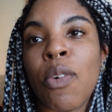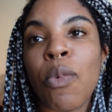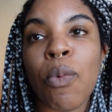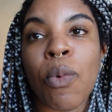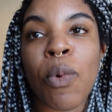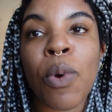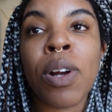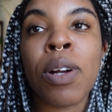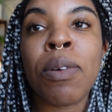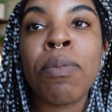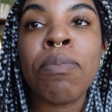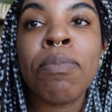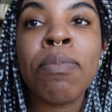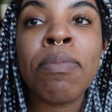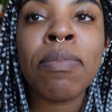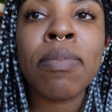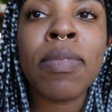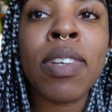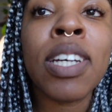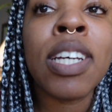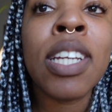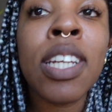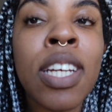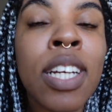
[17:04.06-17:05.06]
of warm
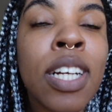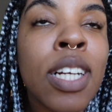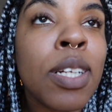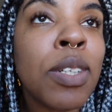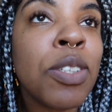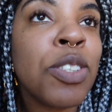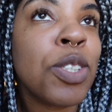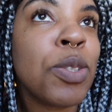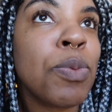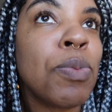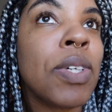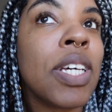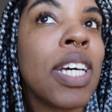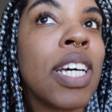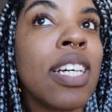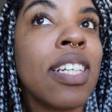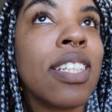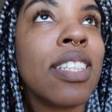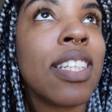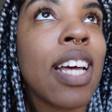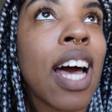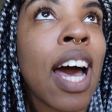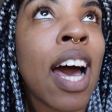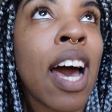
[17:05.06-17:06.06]
in here just
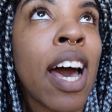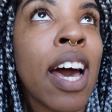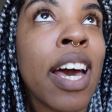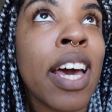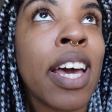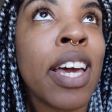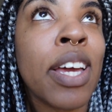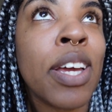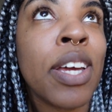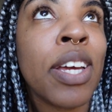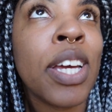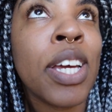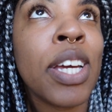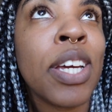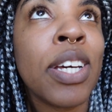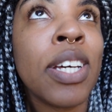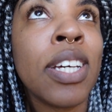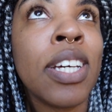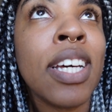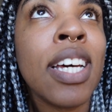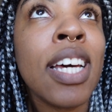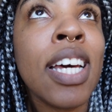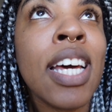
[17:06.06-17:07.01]
because I